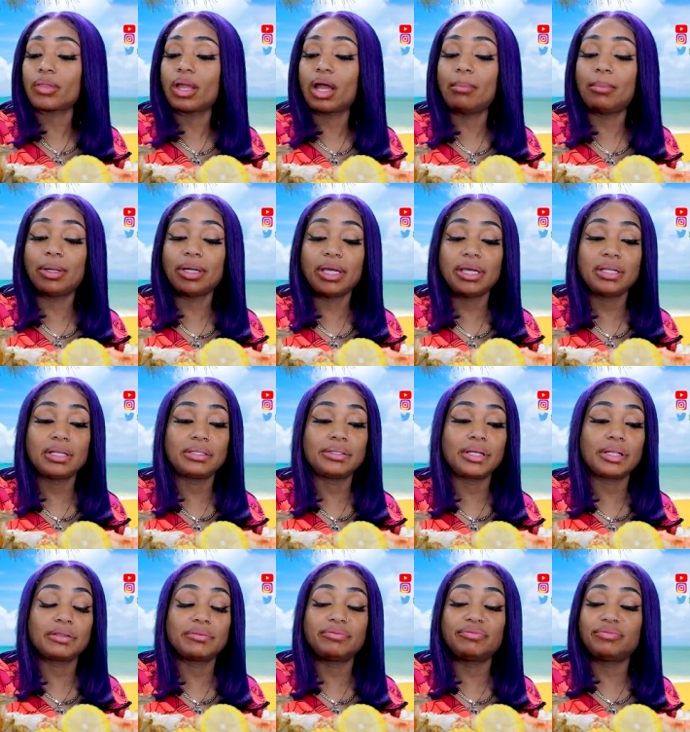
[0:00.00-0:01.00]
I'm gonna eat
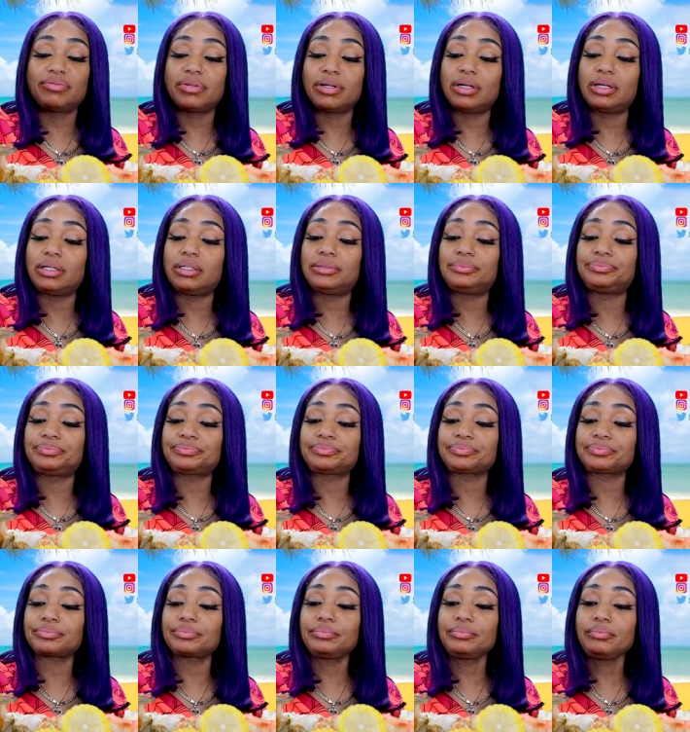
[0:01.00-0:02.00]
another, uh,
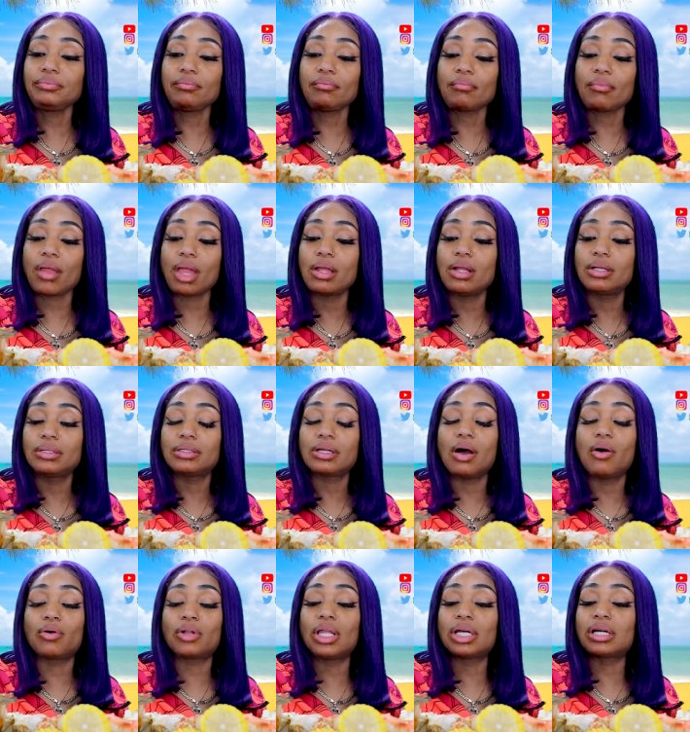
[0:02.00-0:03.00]

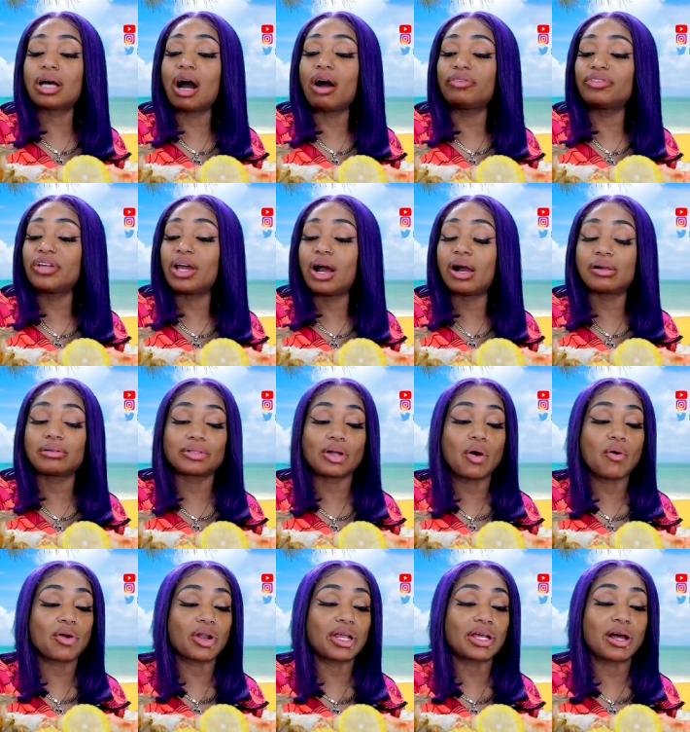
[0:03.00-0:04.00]
don't click off y'all,
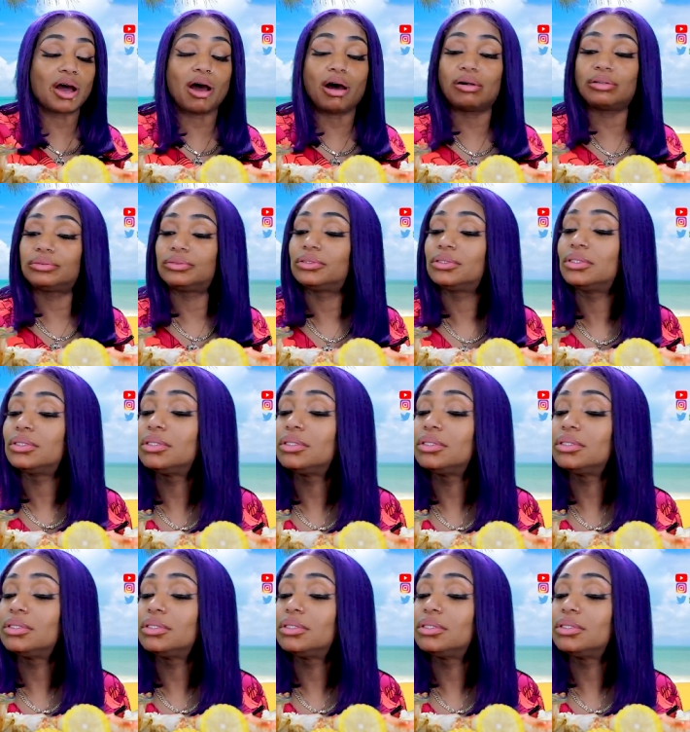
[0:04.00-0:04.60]
don't click off.